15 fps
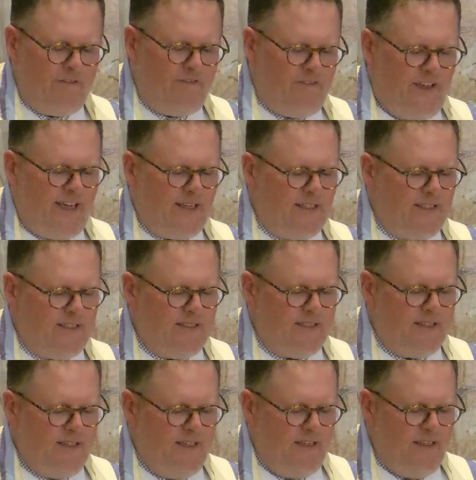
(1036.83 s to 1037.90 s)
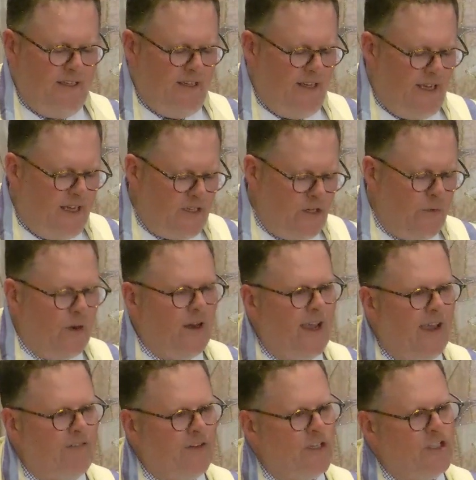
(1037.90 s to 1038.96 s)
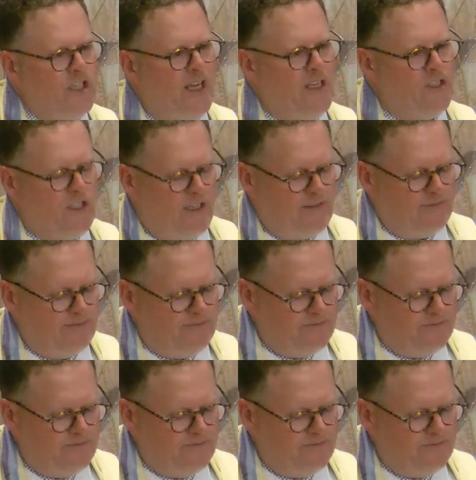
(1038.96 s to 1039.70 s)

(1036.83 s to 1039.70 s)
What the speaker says: fixed, and you are ever changing.